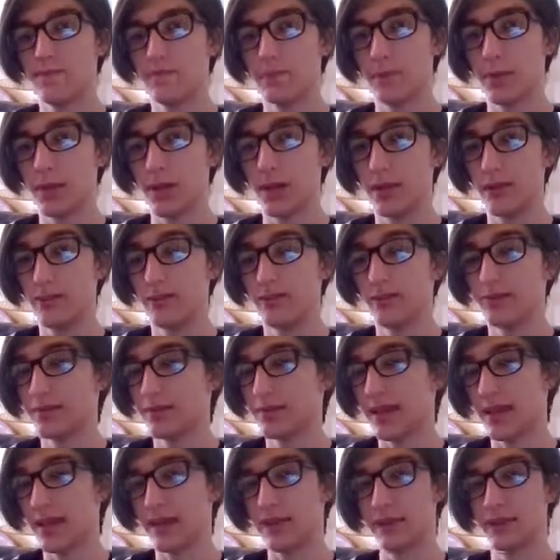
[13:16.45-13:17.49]
but
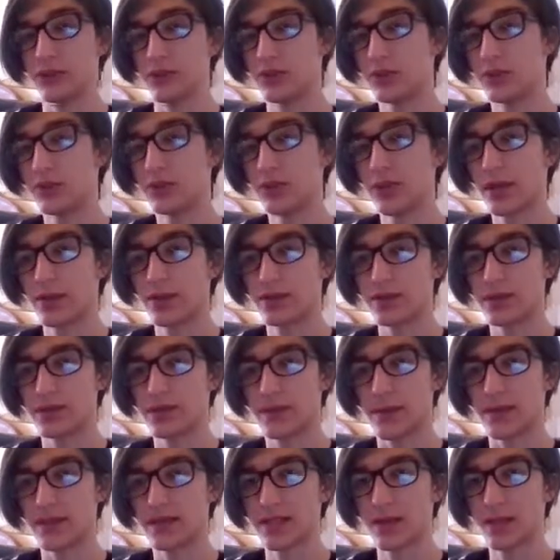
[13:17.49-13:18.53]
hey, if there's 2 layers of
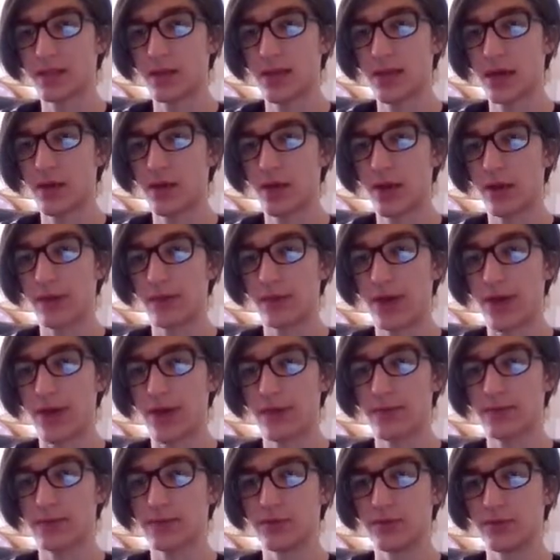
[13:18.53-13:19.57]
spikes up now, I will
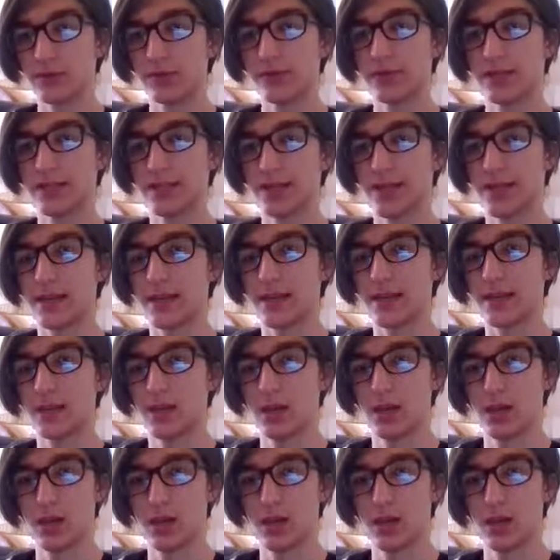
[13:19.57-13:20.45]
absolutely take it.